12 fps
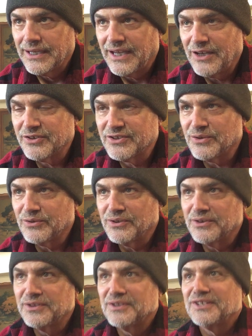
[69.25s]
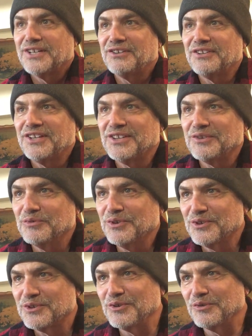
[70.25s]
I don't like the
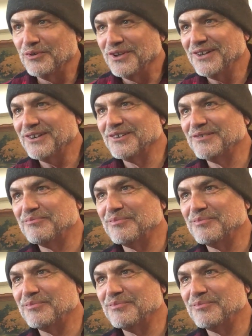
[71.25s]
word career,